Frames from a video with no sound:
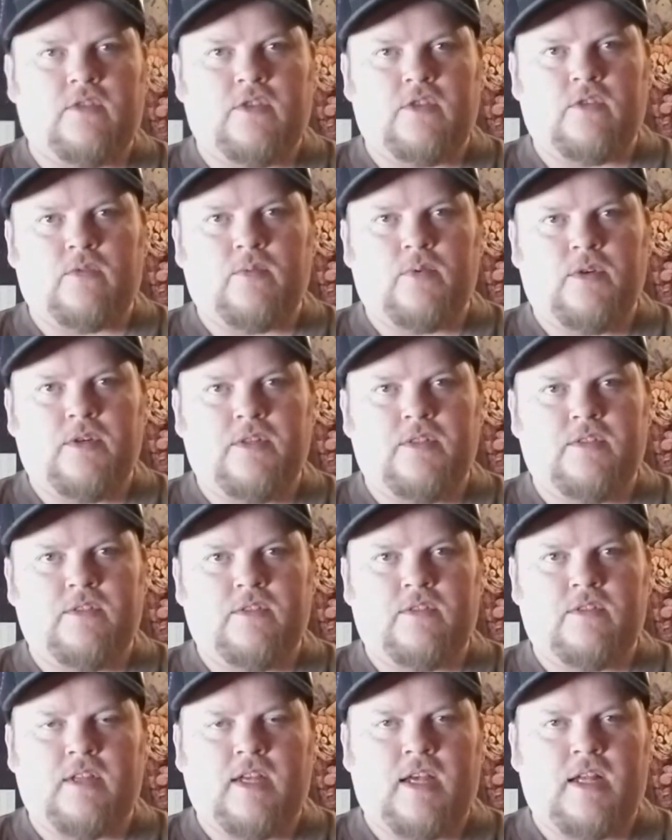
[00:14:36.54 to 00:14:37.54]
are just
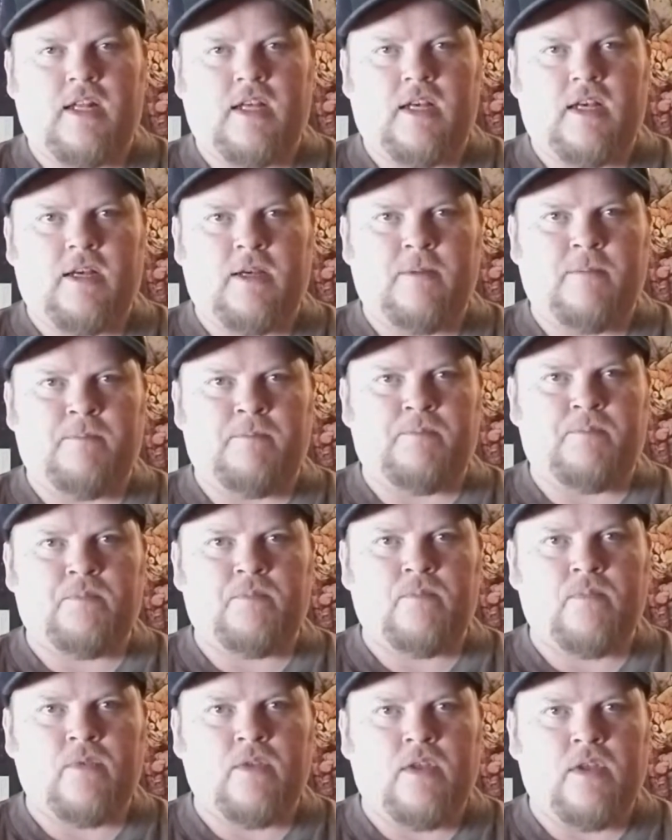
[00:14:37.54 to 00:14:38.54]
ones that
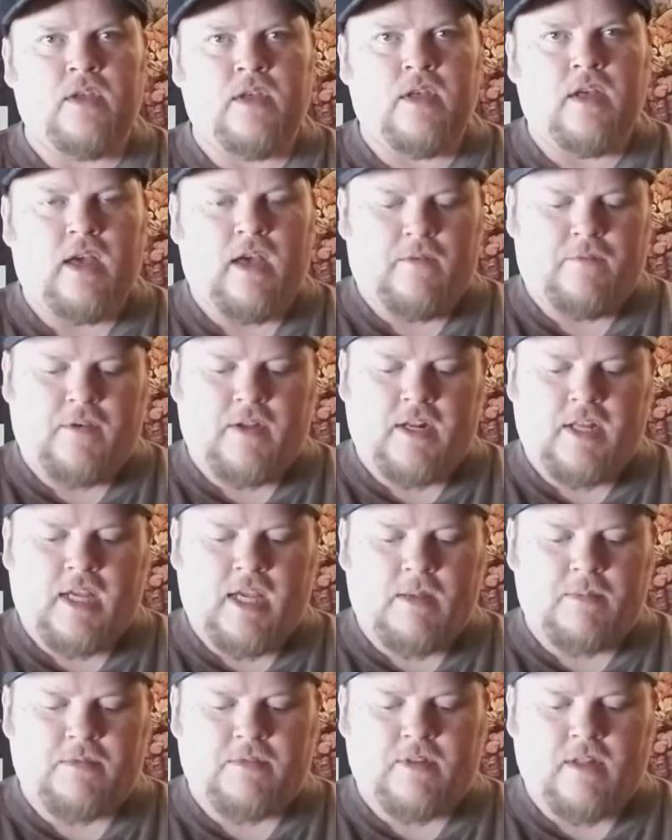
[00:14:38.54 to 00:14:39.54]
I found at
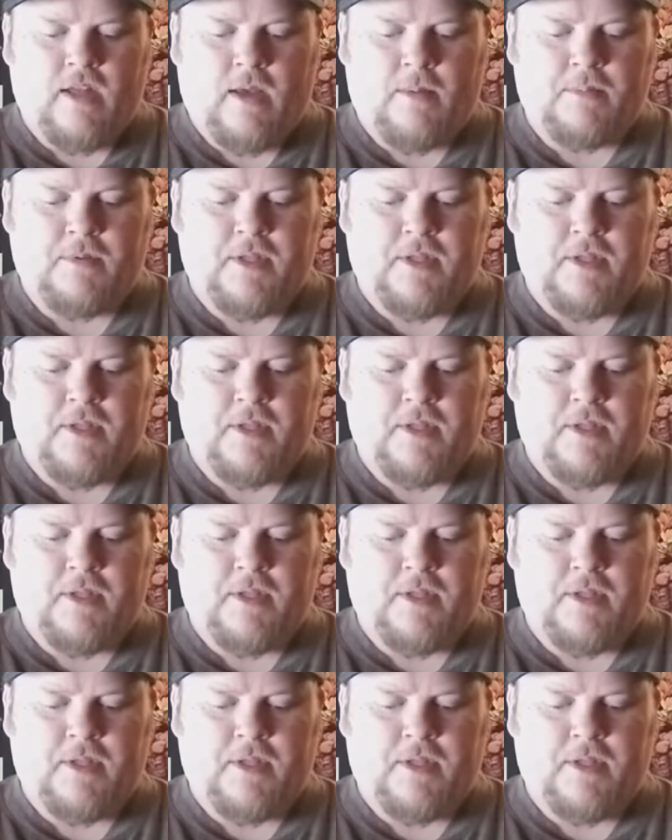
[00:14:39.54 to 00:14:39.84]
GameStop,